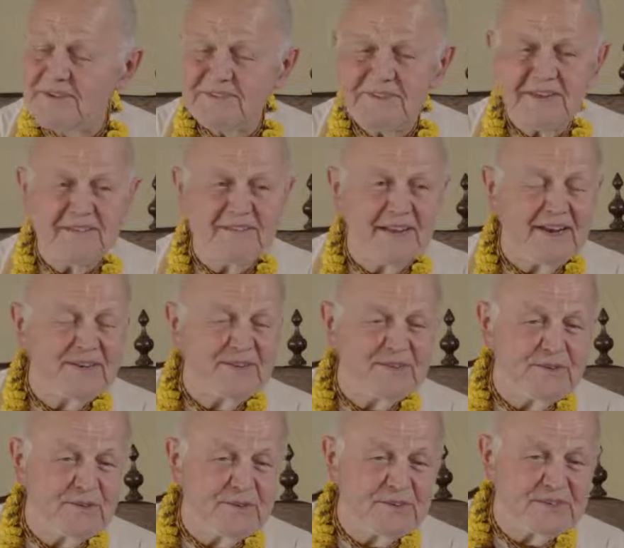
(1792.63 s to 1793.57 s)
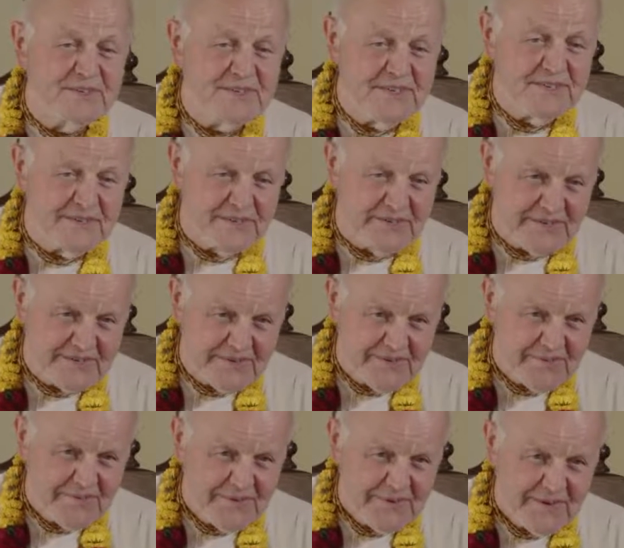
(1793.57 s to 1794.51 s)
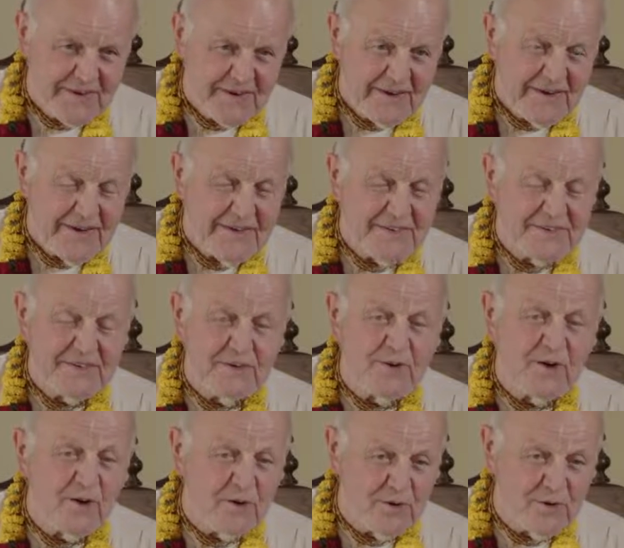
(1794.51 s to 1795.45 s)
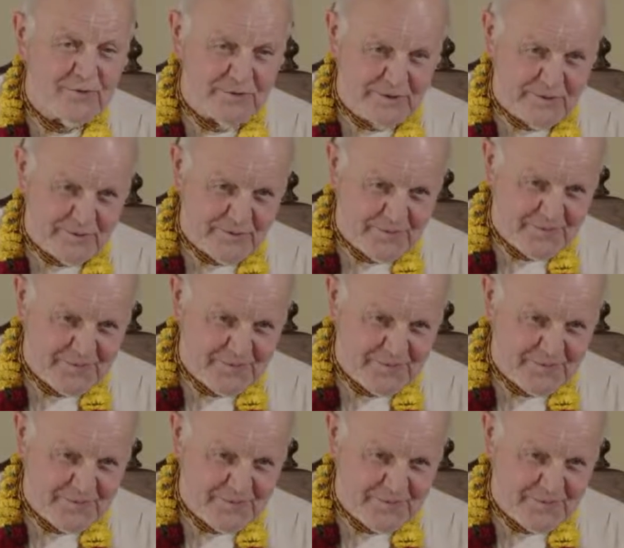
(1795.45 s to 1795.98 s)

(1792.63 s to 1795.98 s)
He said, that is your disease. He said, all of you.